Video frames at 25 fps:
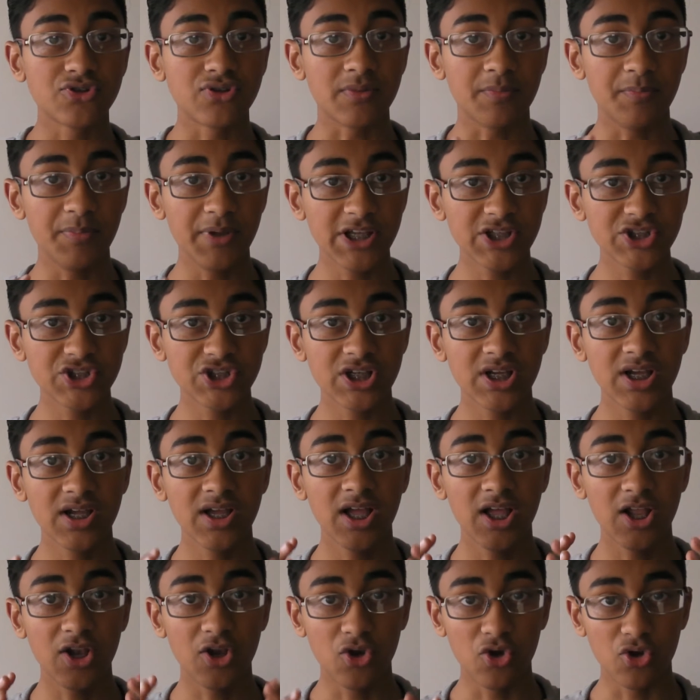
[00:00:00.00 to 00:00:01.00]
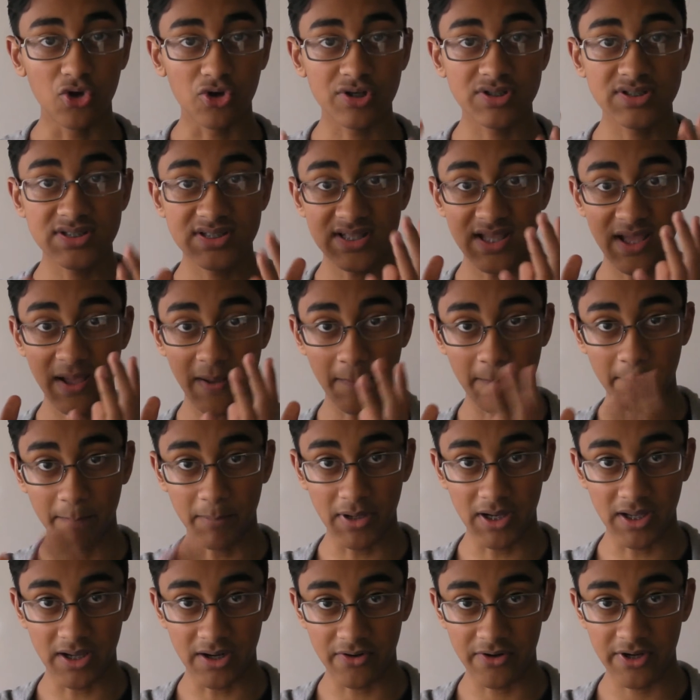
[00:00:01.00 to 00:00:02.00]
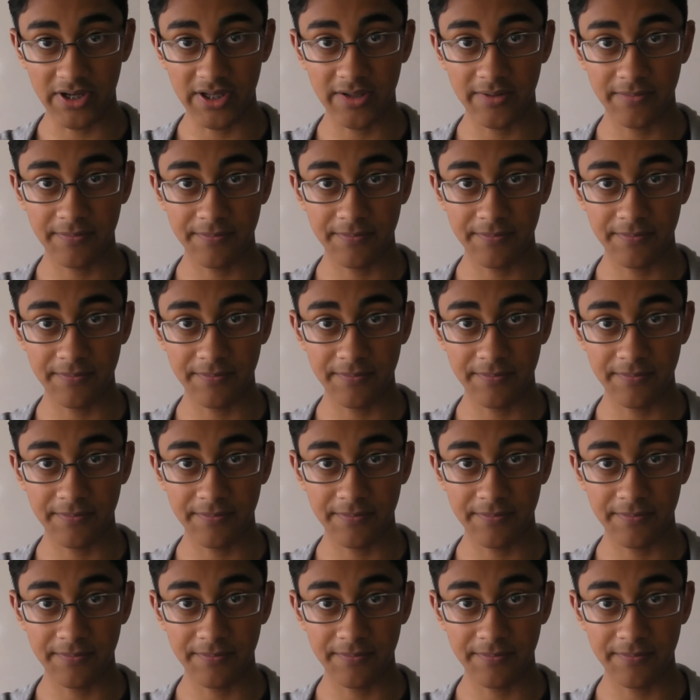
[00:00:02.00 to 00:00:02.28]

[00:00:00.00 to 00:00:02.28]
the picture looks blurry.